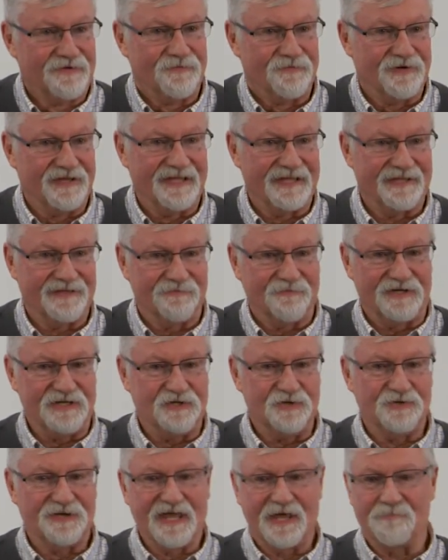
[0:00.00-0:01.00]
We
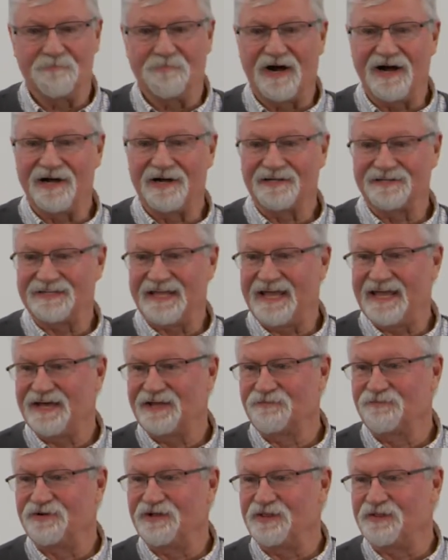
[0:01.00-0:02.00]
do get bogged
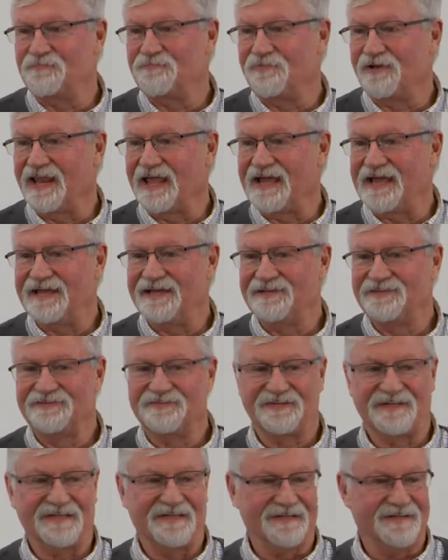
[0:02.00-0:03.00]
down with
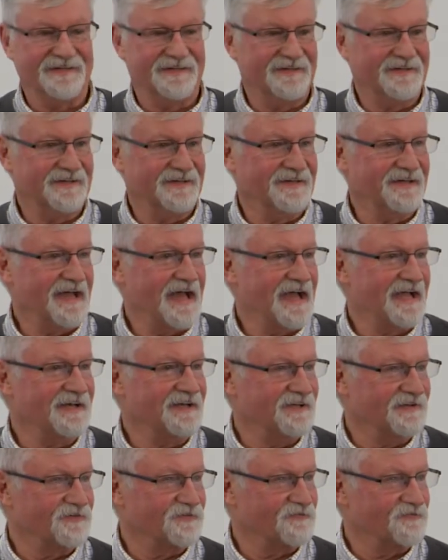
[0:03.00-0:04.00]
plans and ag
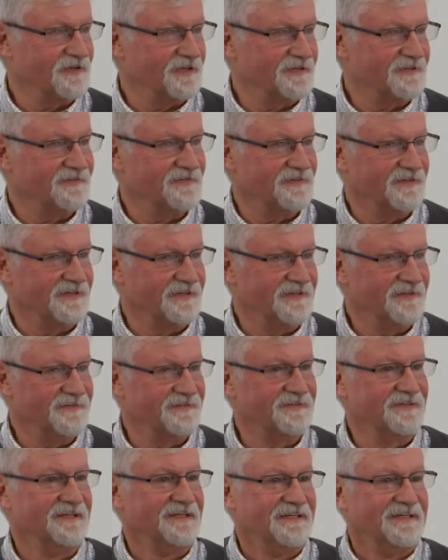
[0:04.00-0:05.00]
districts, and
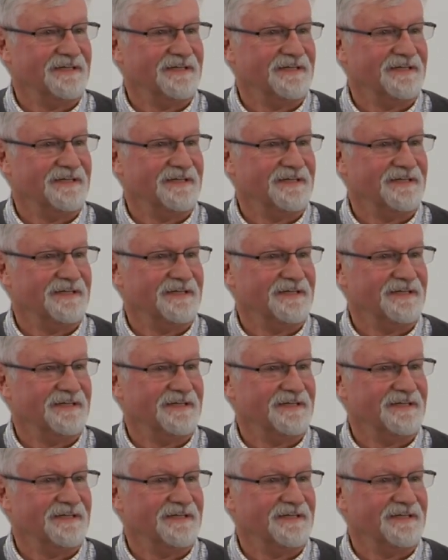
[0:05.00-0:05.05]
it